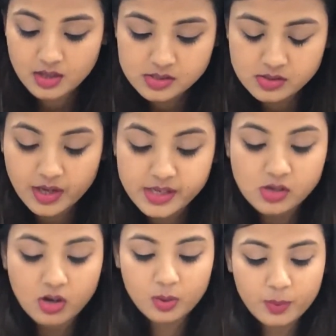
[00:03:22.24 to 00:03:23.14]
So guys,
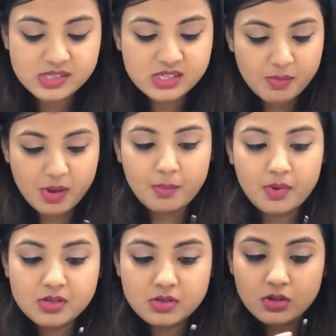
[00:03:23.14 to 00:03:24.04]
always
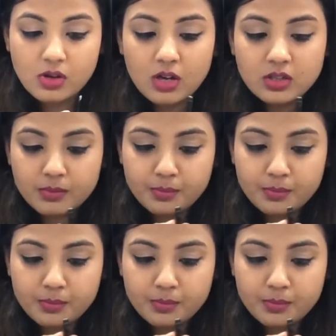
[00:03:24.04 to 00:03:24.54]
remember, do not